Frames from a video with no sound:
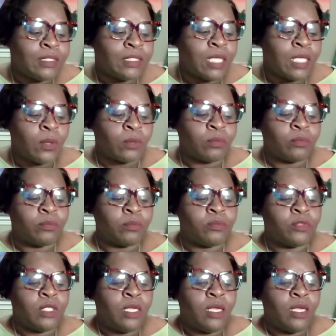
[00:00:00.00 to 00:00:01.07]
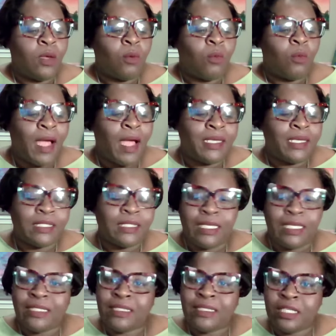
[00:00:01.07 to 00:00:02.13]
So, why is
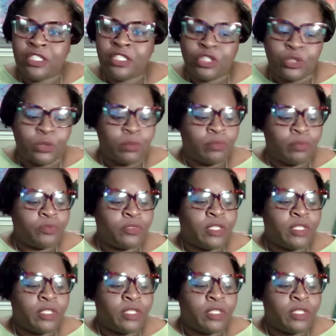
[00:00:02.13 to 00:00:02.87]
it essential?